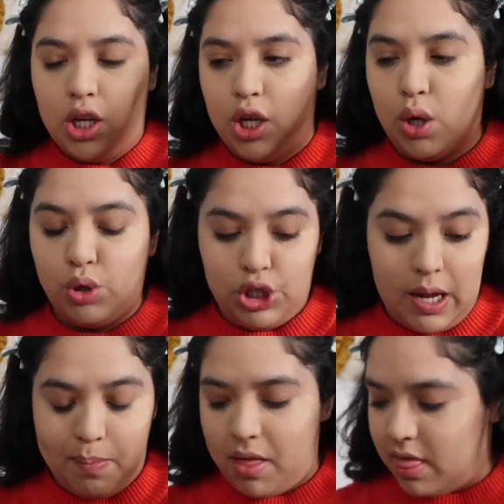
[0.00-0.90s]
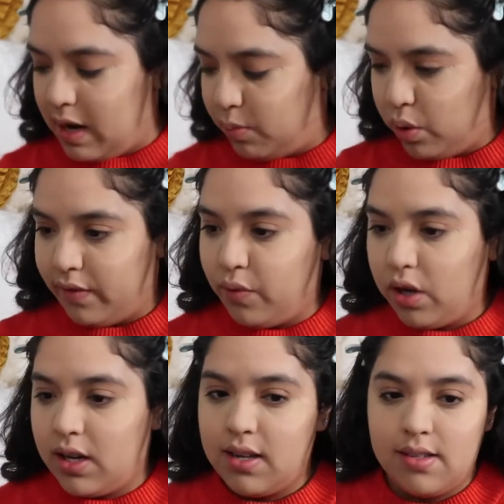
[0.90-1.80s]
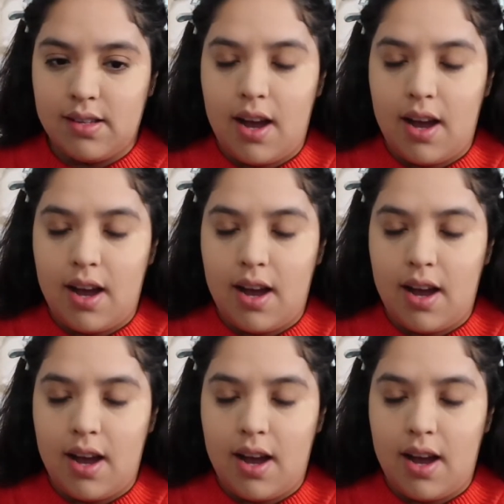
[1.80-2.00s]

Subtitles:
you know, shape that I'm going for, because